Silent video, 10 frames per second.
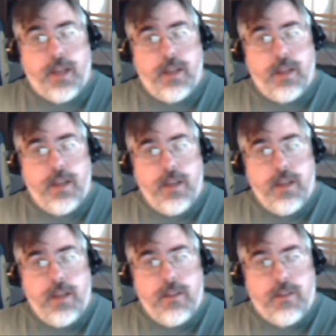Okay?
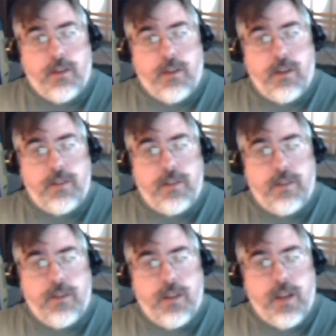So
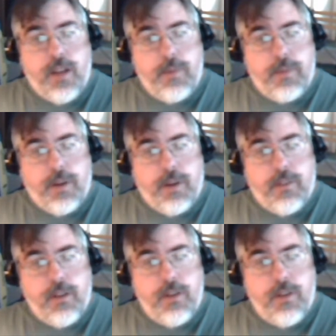if you're the type of
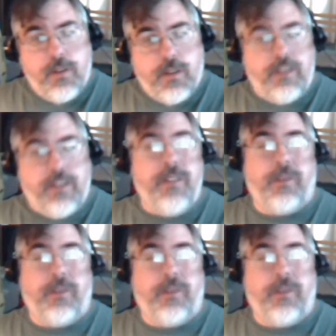person who says,